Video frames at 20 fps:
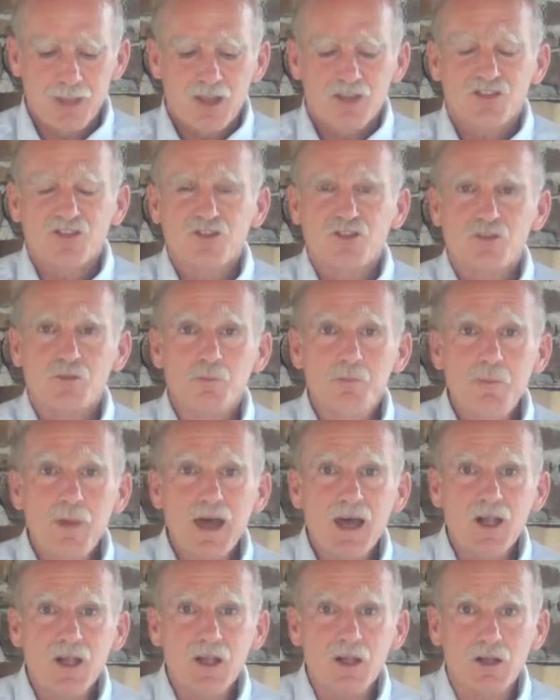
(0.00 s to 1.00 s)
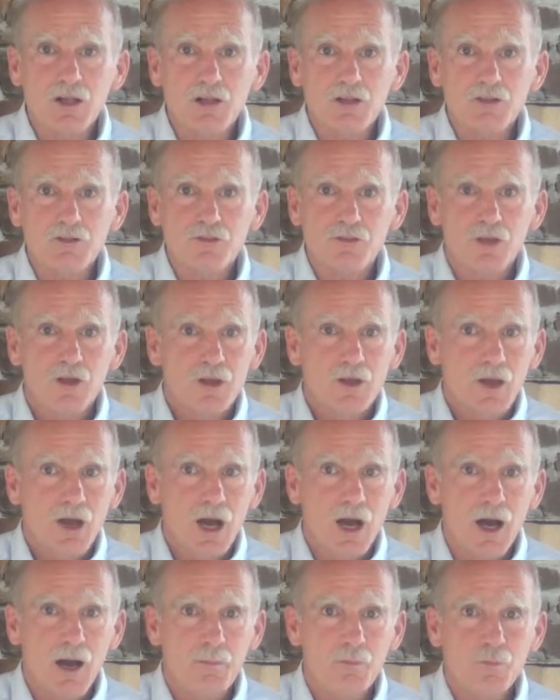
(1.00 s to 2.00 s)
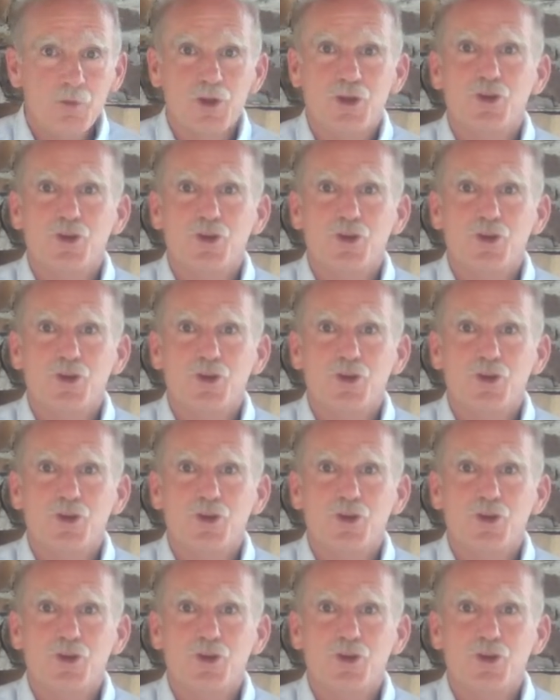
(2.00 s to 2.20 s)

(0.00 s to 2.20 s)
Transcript: Smells. We